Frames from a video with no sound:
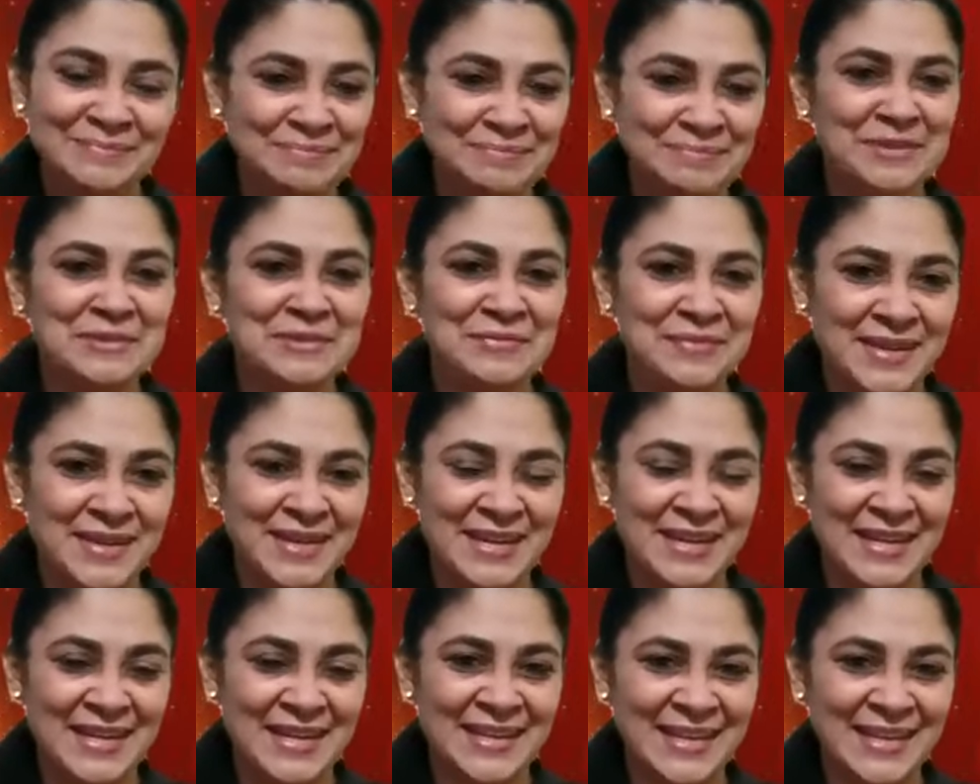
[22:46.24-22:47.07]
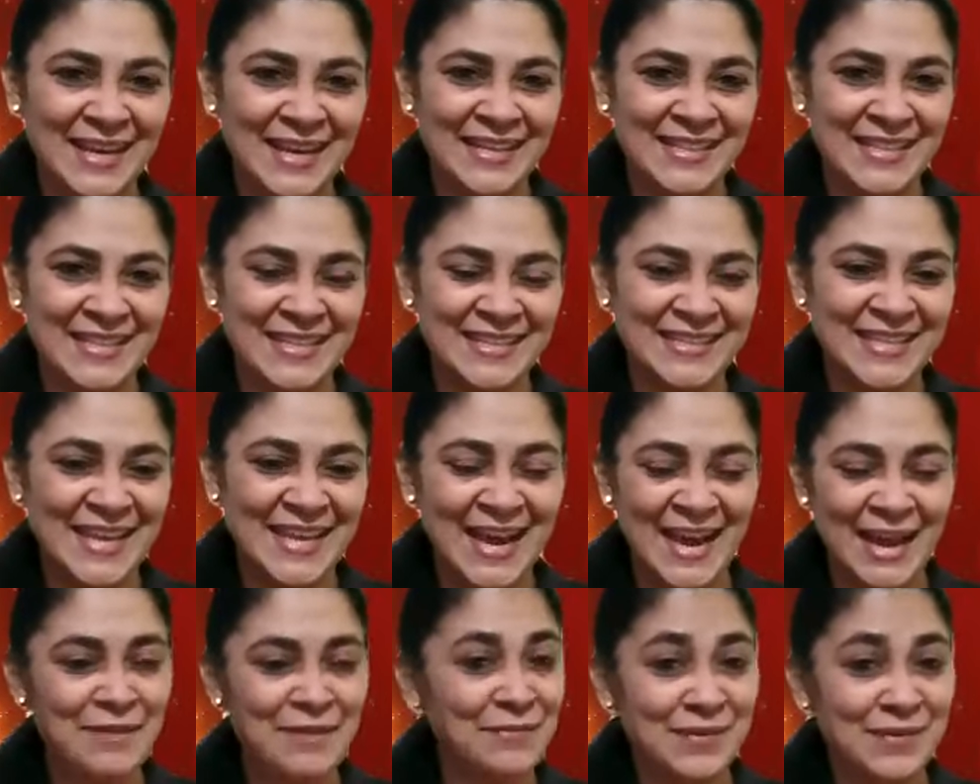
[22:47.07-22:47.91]
perfectly. I think that
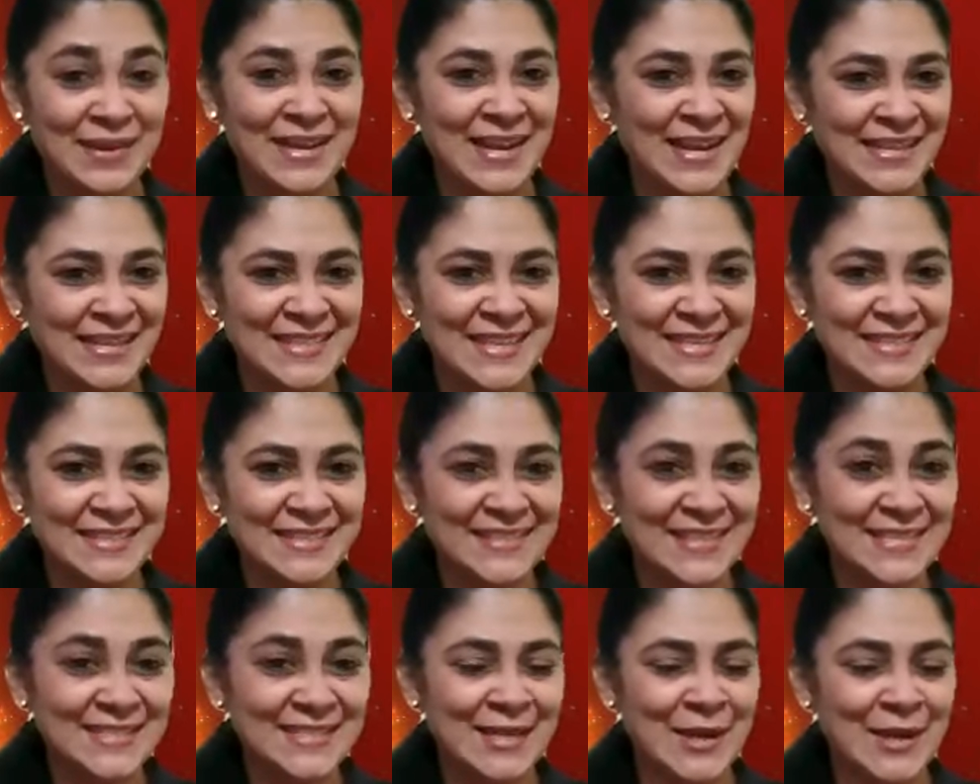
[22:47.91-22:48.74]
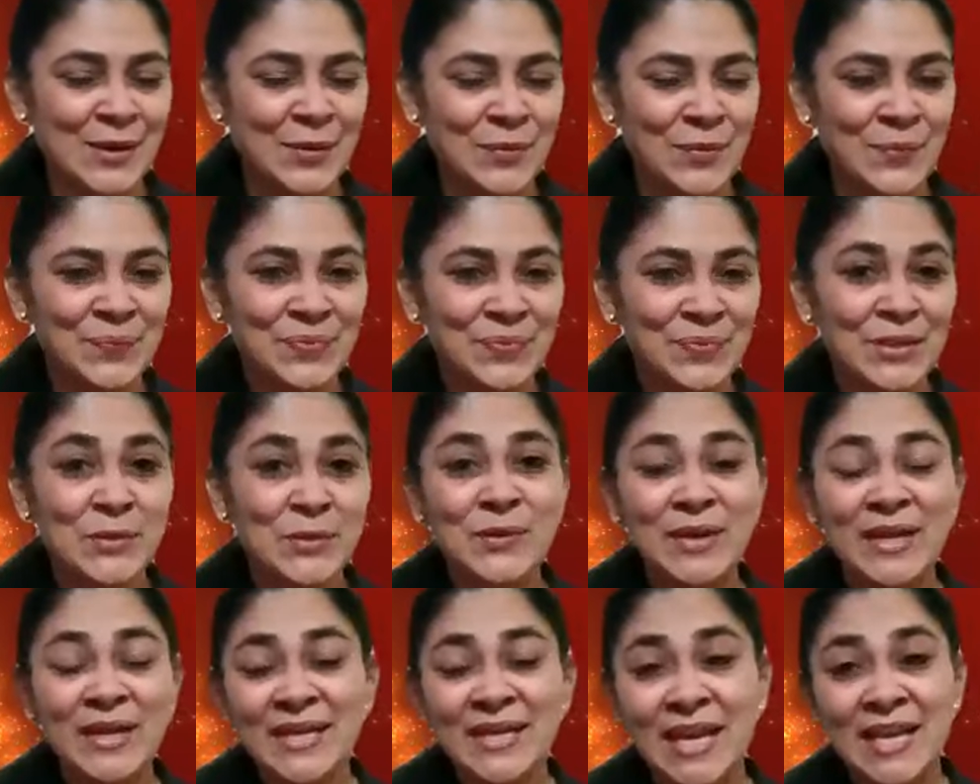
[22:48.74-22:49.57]
I feel like that. That's how you
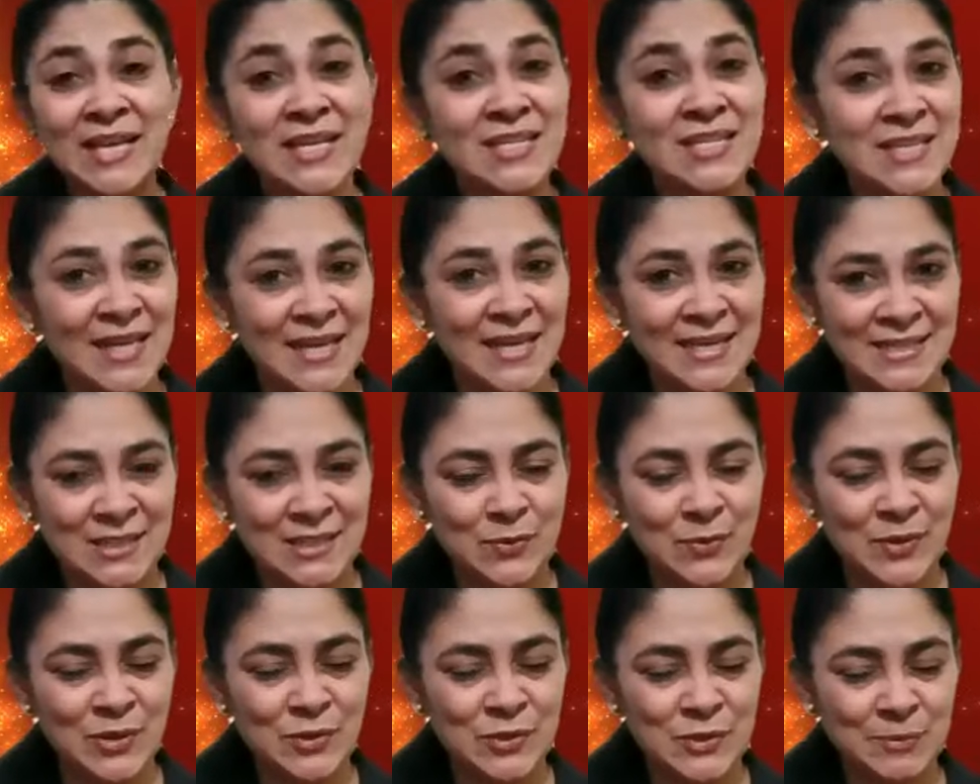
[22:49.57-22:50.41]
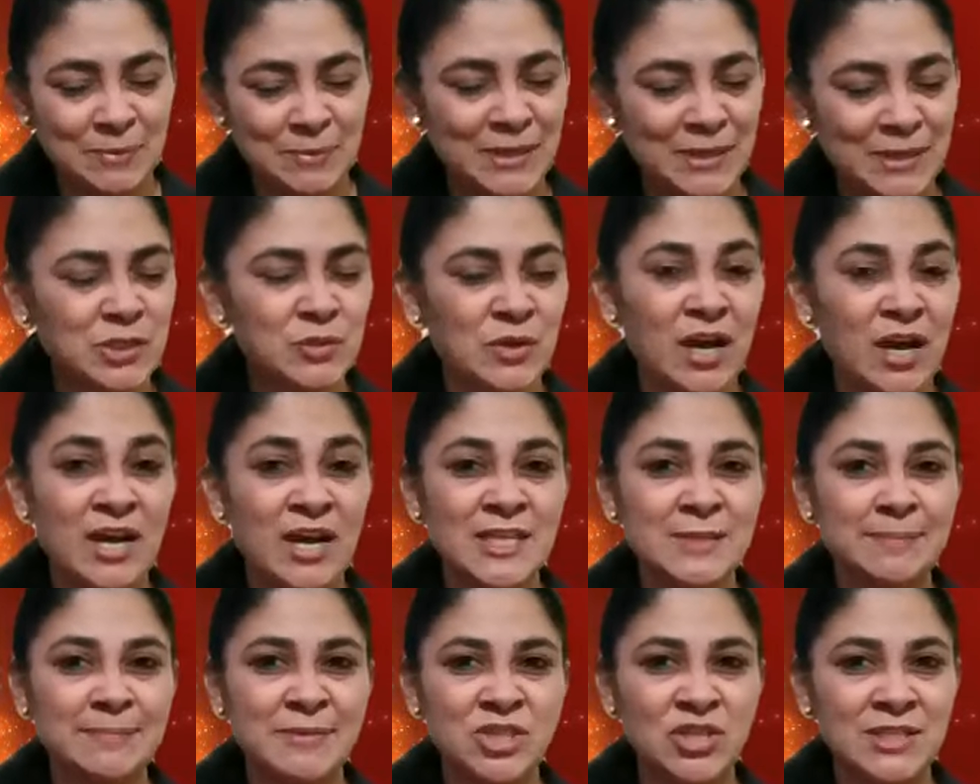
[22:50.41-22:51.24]
get energized when you speak to our
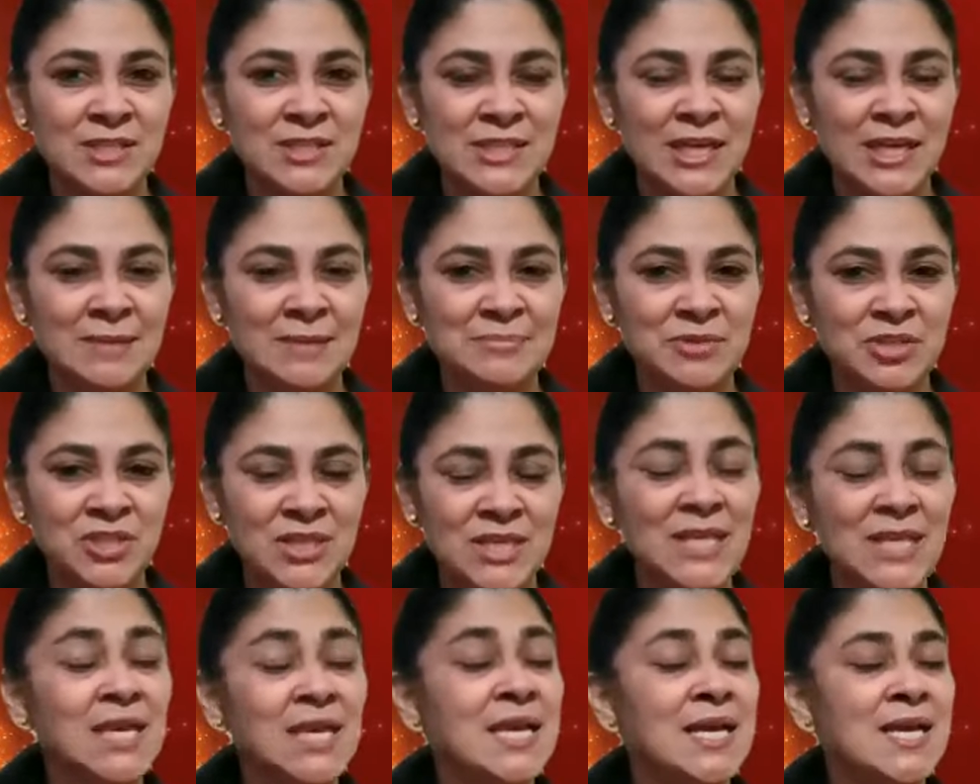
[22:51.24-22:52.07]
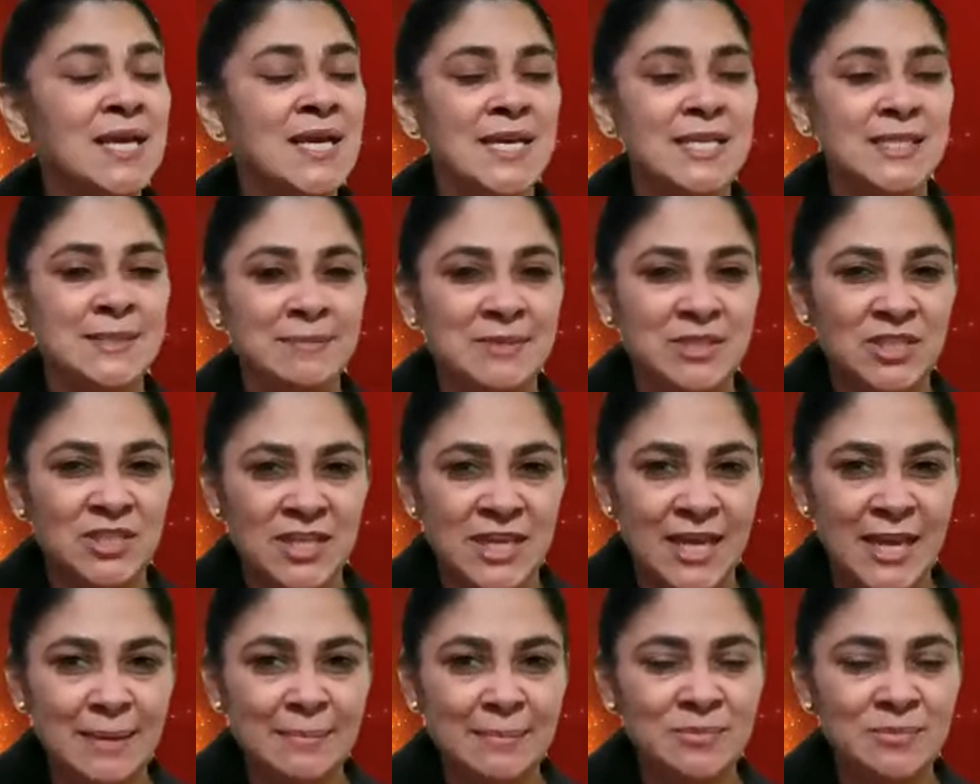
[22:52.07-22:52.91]
special celebrity. He's Mr.
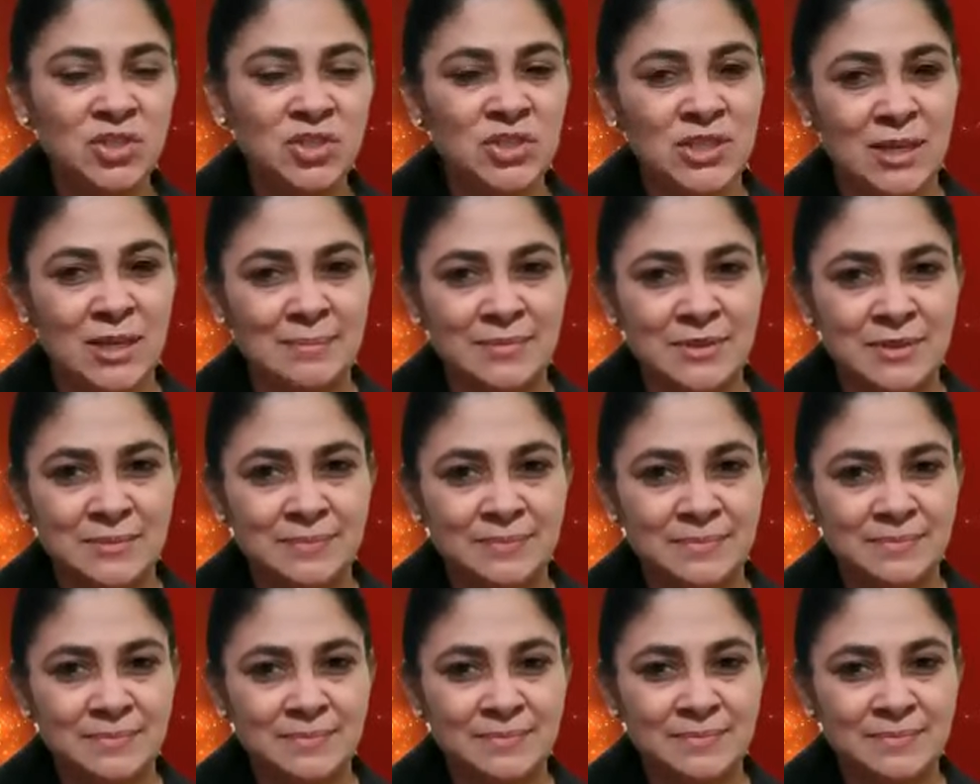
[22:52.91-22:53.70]
M. Chidambaram.